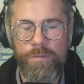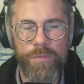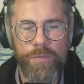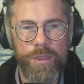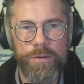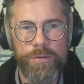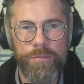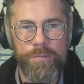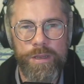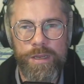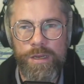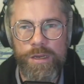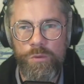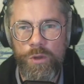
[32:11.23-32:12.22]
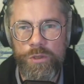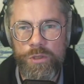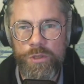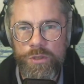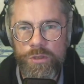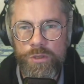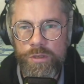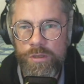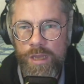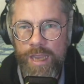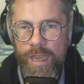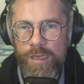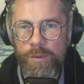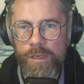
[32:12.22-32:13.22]
No, I don't want
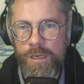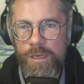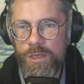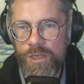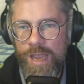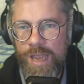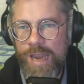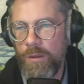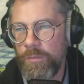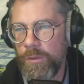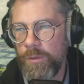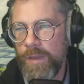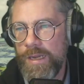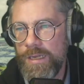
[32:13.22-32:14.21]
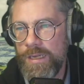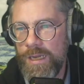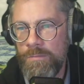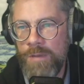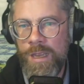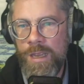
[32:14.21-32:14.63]
anybody to sign up on my team.